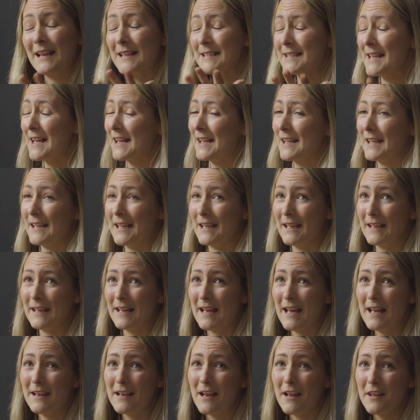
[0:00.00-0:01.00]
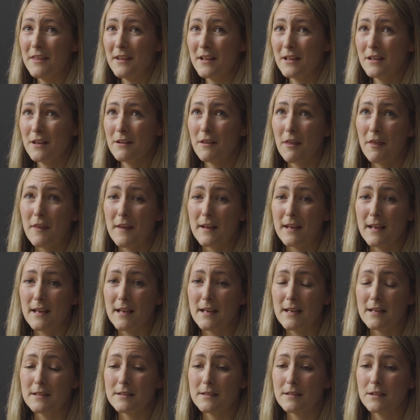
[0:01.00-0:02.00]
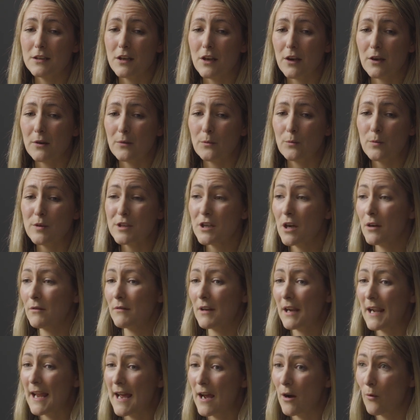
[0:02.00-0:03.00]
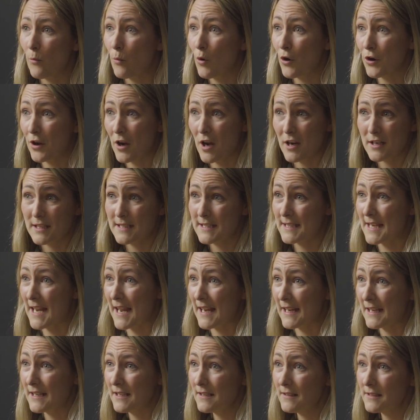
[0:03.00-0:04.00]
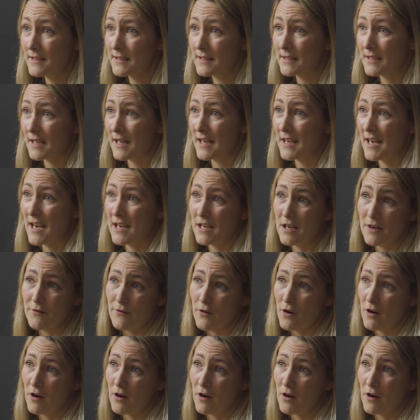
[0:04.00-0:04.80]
Exactly. And I think the other thing is, you know, we don't allow one night stays in any of